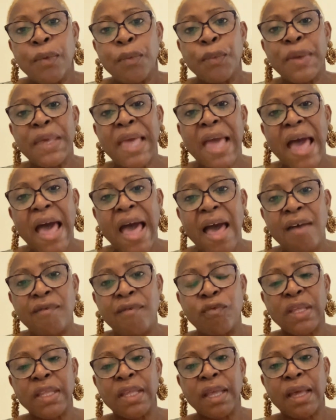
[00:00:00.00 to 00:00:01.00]
We have
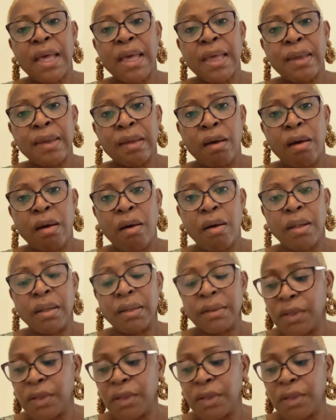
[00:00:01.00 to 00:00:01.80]
what I call,